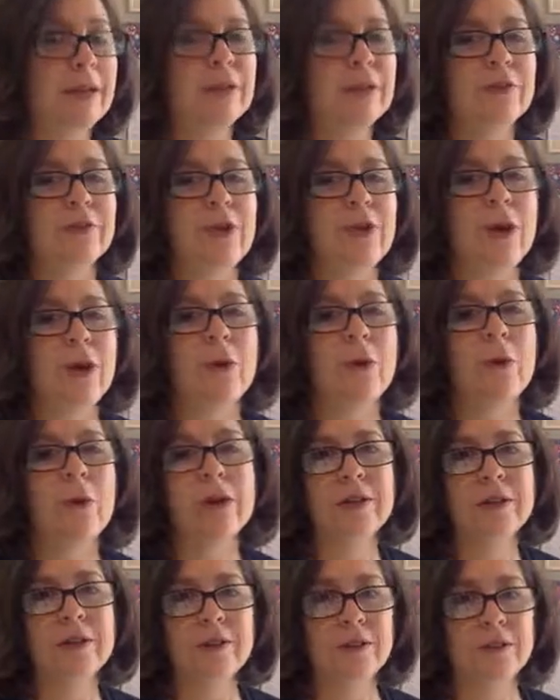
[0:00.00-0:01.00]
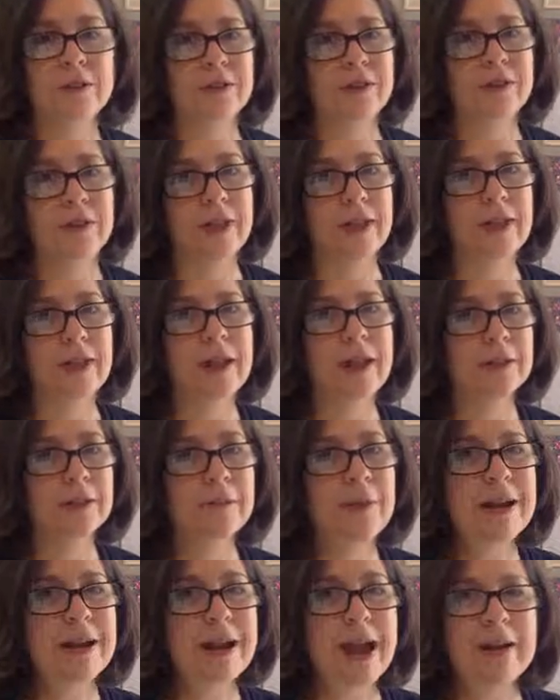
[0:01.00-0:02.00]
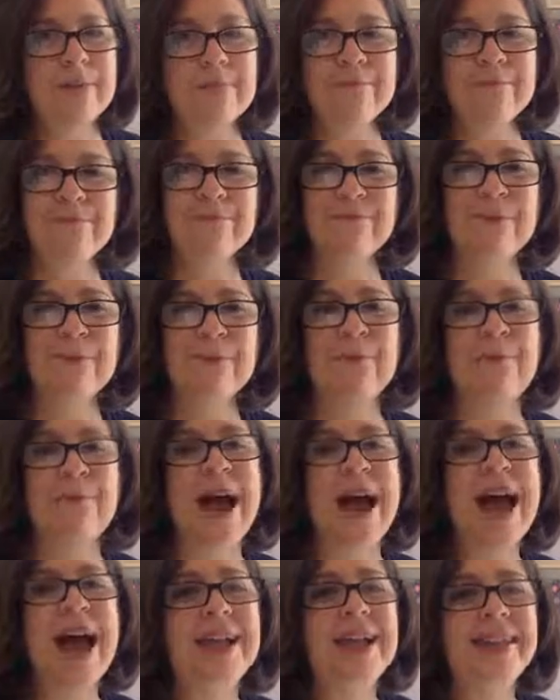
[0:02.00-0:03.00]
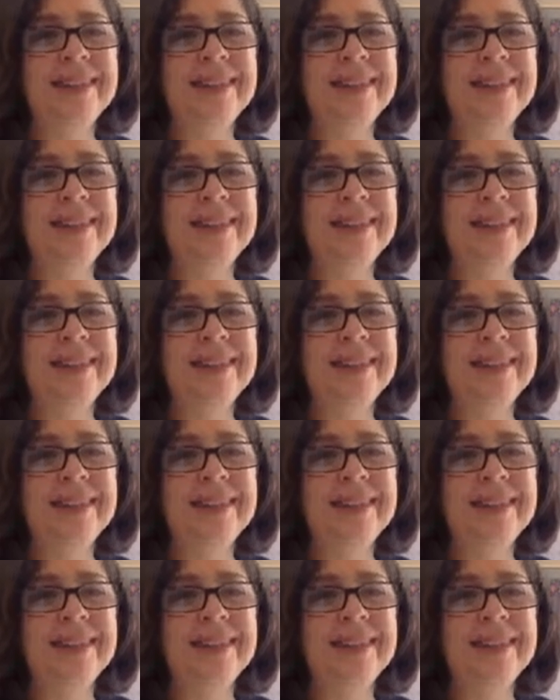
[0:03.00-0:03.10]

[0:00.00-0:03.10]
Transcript: So, see you next Monday. Bye.